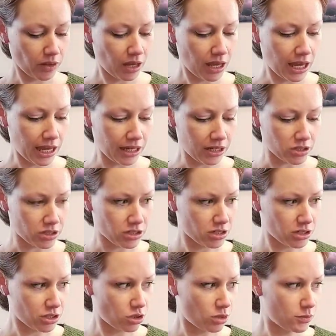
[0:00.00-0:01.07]
and
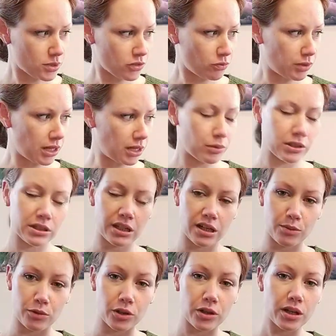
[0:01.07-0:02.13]
in terms of playability,
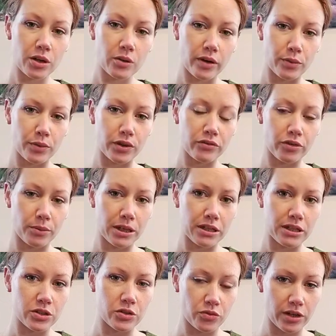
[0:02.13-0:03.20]
I'm learning quite a bit from it.
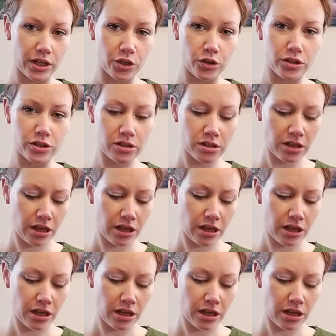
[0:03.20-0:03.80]
It's really good.